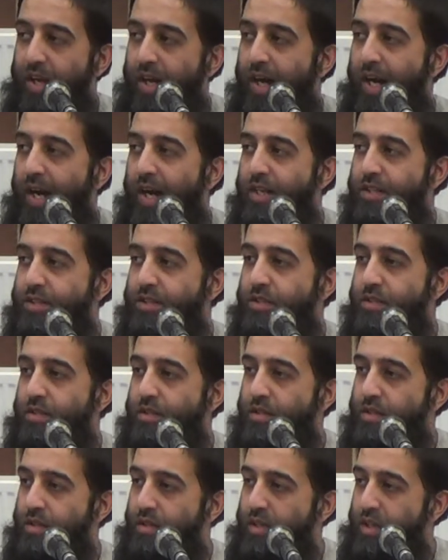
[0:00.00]
and
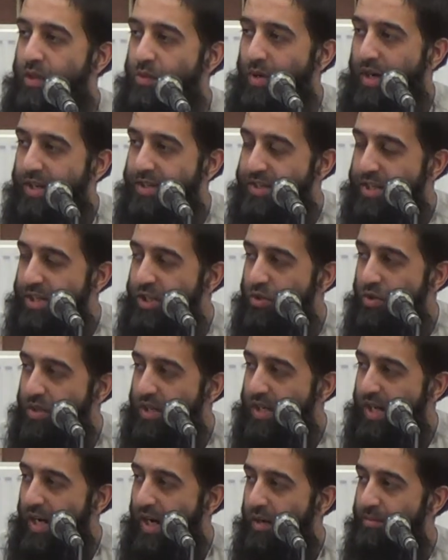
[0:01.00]
he went into
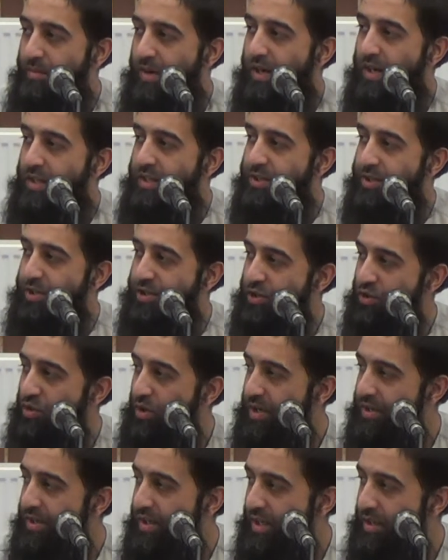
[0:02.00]
the Kaaba and he
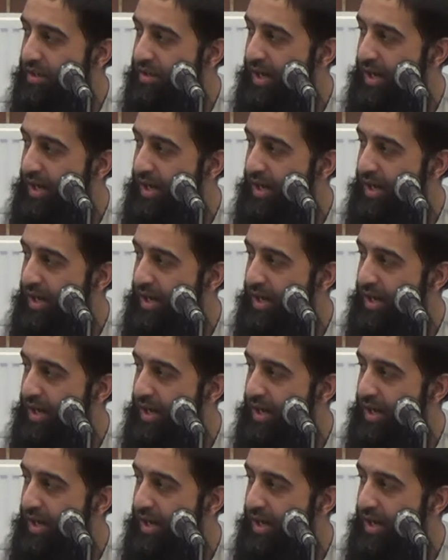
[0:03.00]
destroyed the,